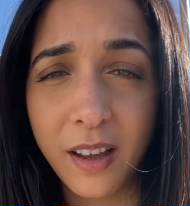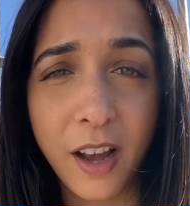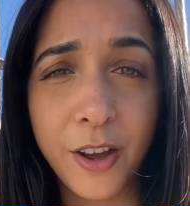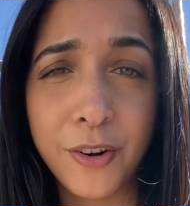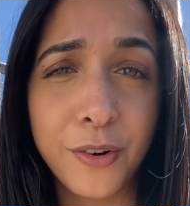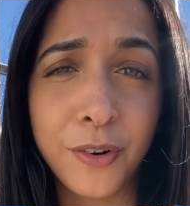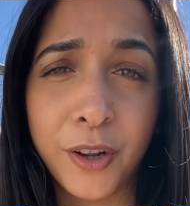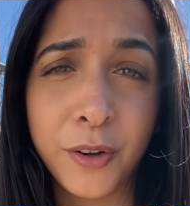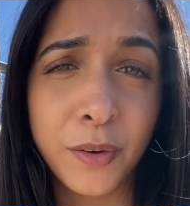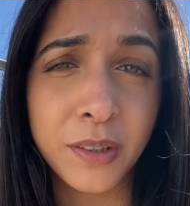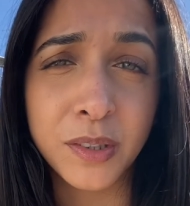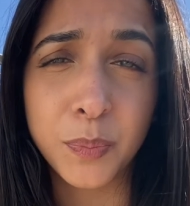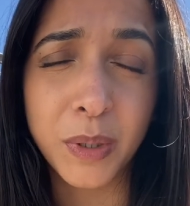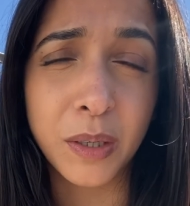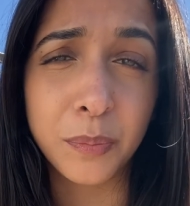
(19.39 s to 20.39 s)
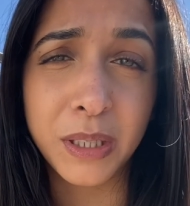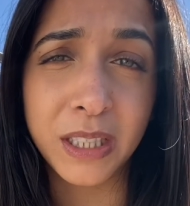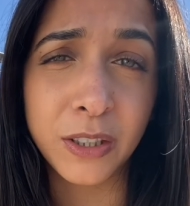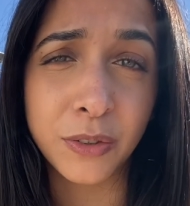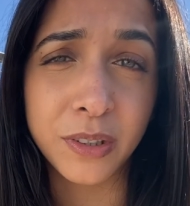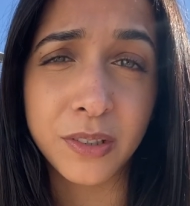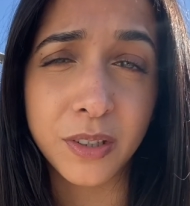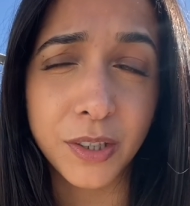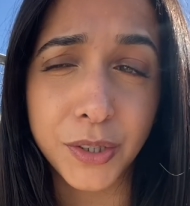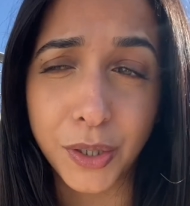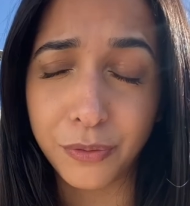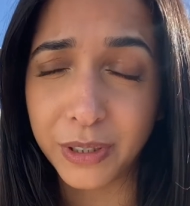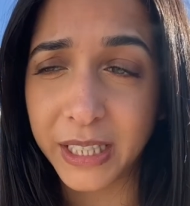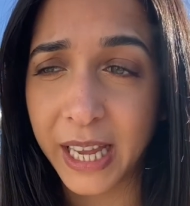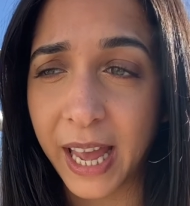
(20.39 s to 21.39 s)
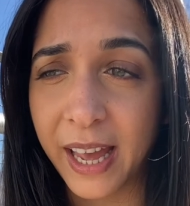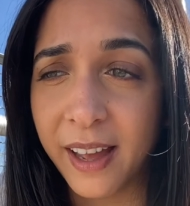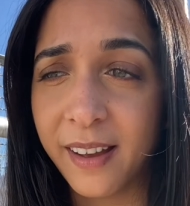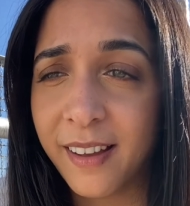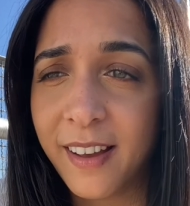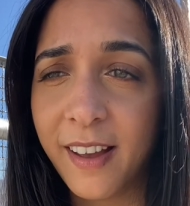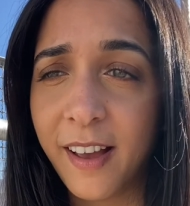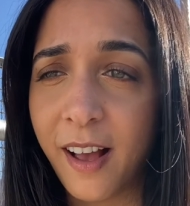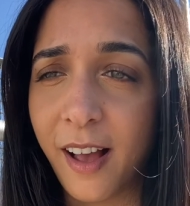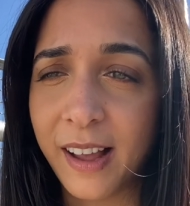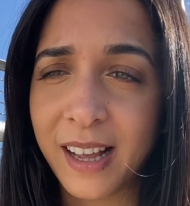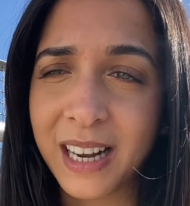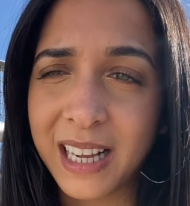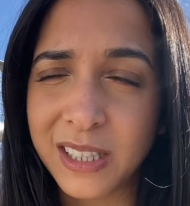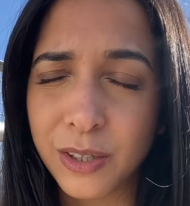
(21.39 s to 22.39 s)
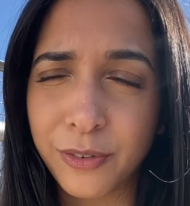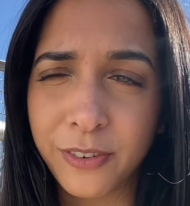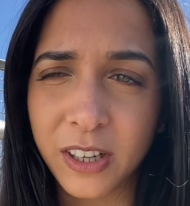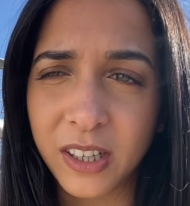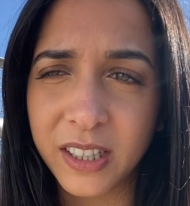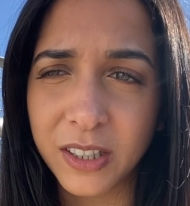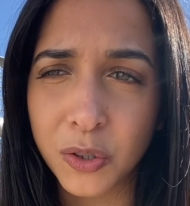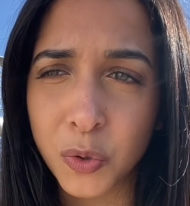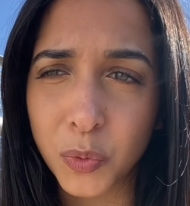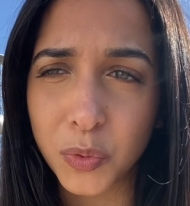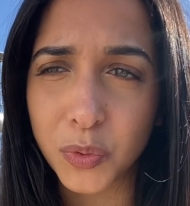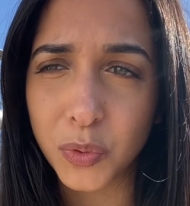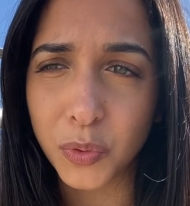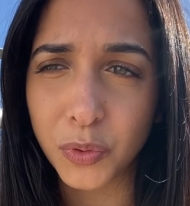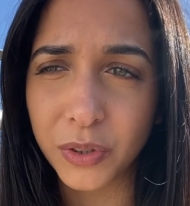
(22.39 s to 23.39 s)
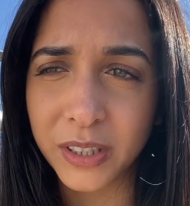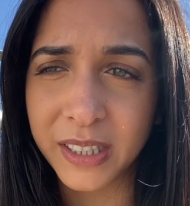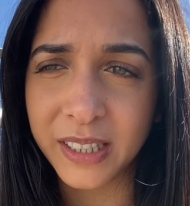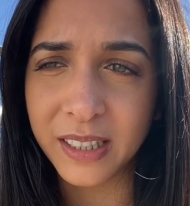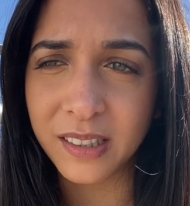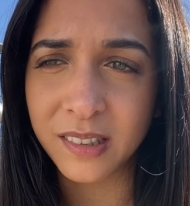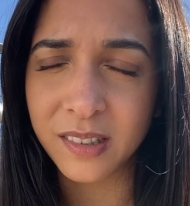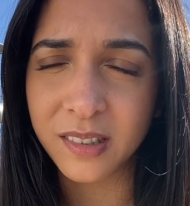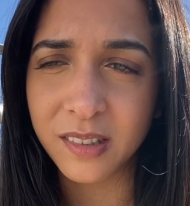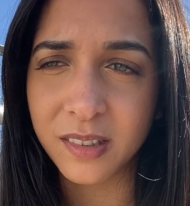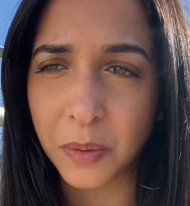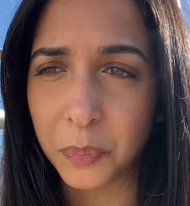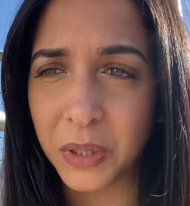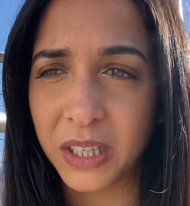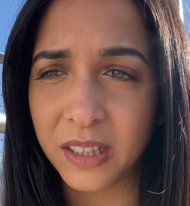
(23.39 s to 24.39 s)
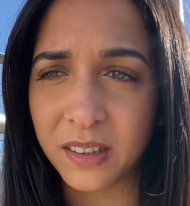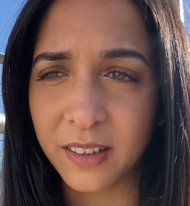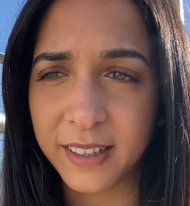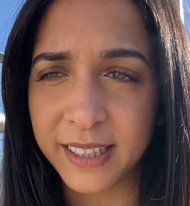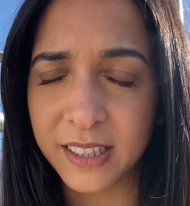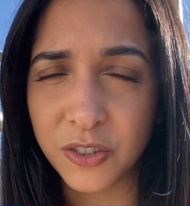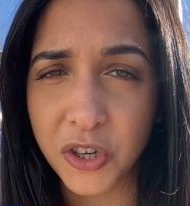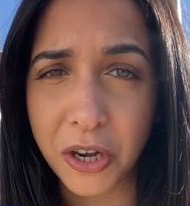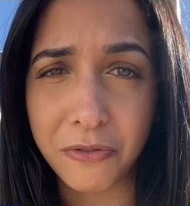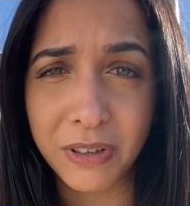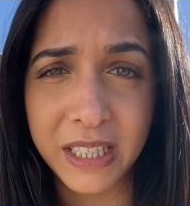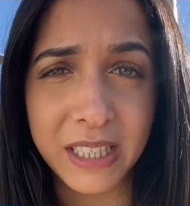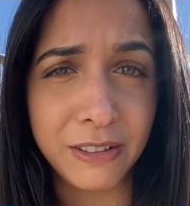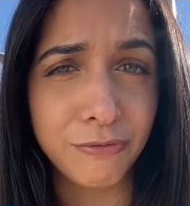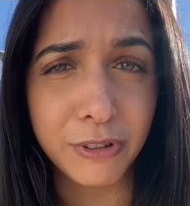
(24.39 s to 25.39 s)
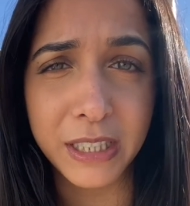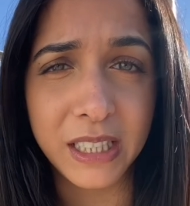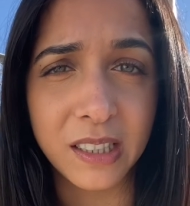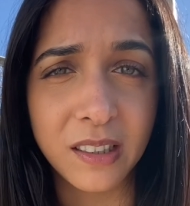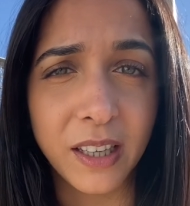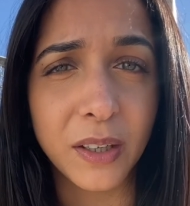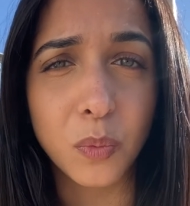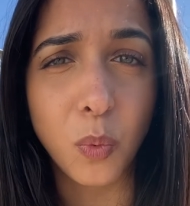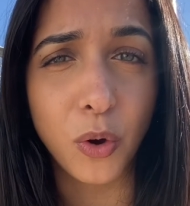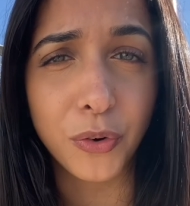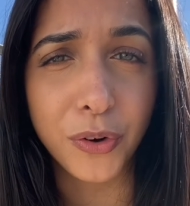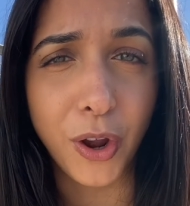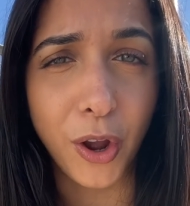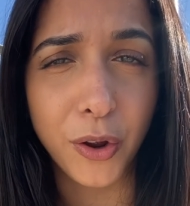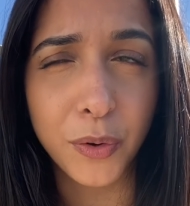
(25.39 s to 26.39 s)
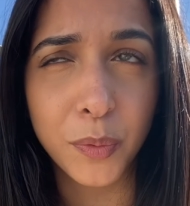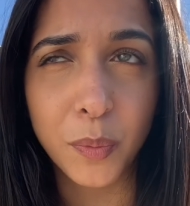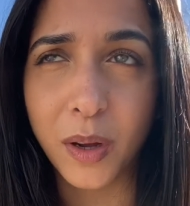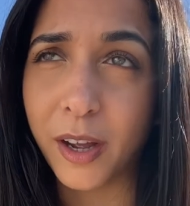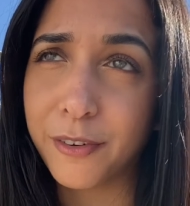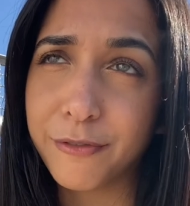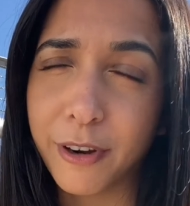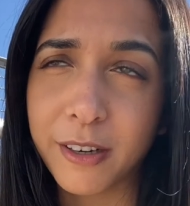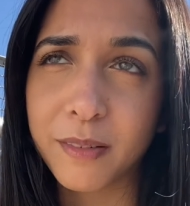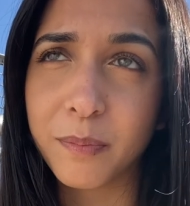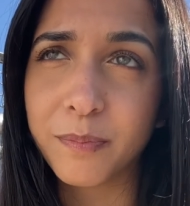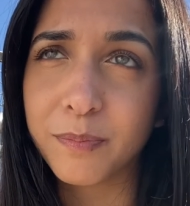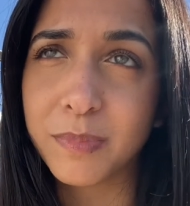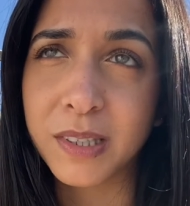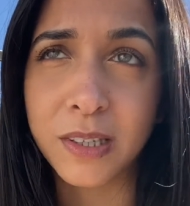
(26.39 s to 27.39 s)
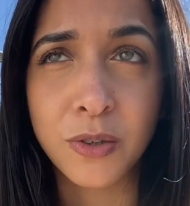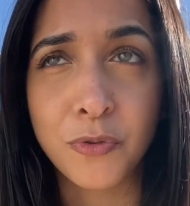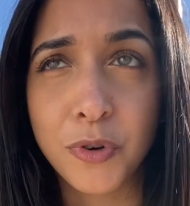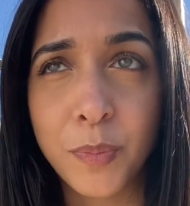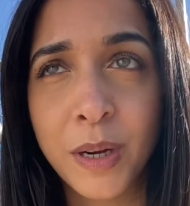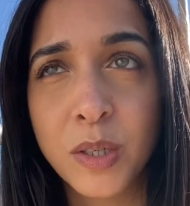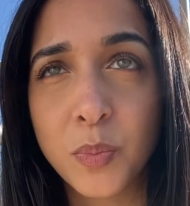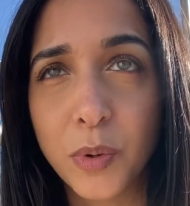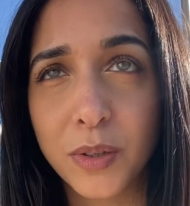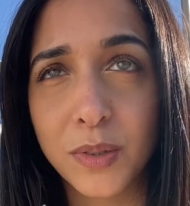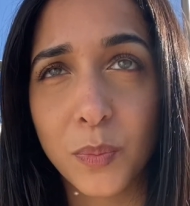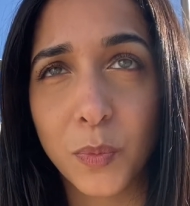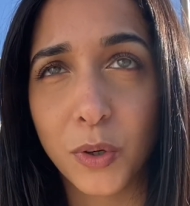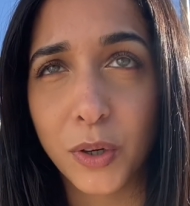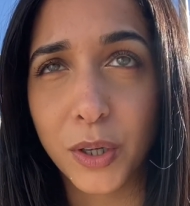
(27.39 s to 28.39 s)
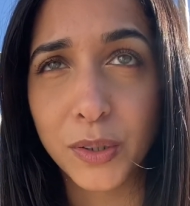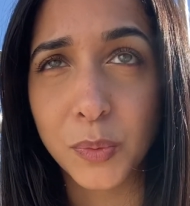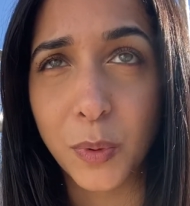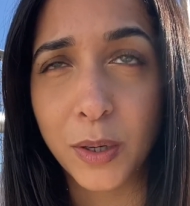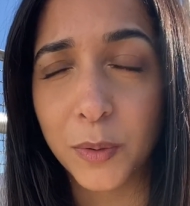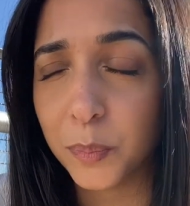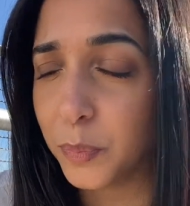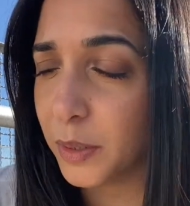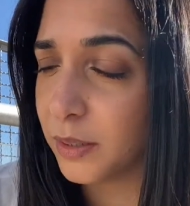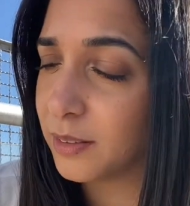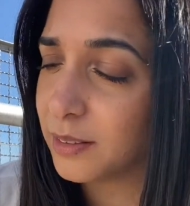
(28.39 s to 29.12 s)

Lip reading: I don't know, and to be completely honest, I don't really care. I classify a short story as something that I can generally read in like one go. Well, I've read 600-page books in one go as well, but